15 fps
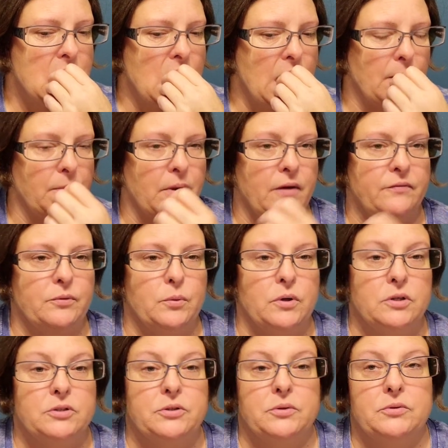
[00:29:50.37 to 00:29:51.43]
I'm gonna have to
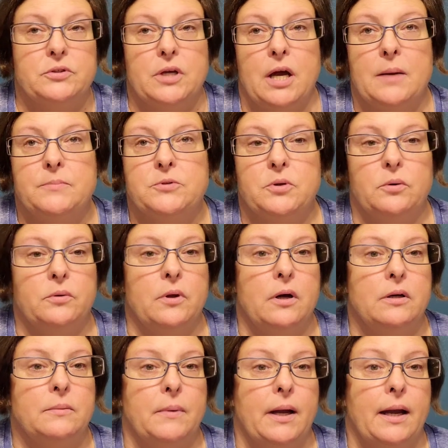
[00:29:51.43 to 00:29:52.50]
work 2 jobs, hold
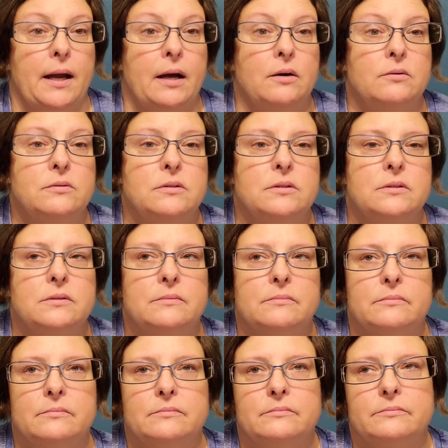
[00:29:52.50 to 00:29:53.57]
on to my house
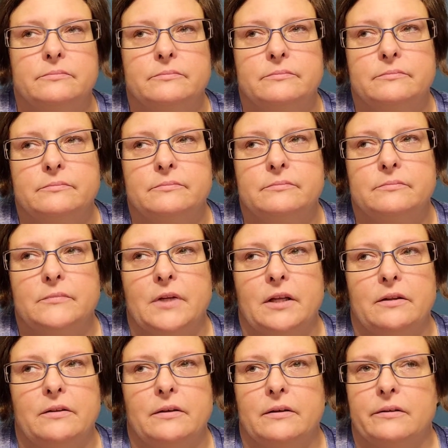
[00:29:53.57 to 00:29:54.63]

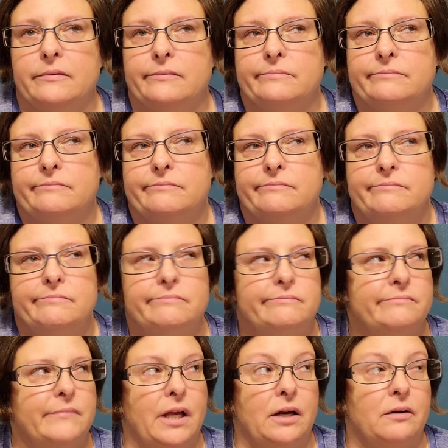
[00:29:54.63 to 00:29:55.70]
until,
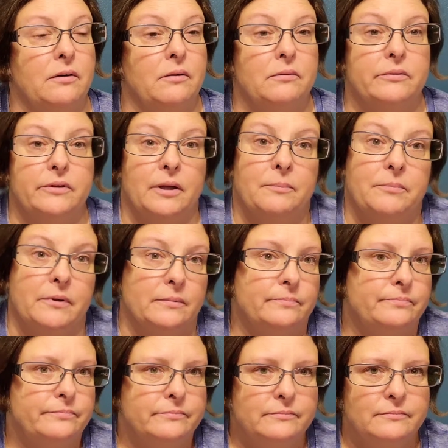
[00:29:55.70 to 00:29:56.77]
I don't know, something.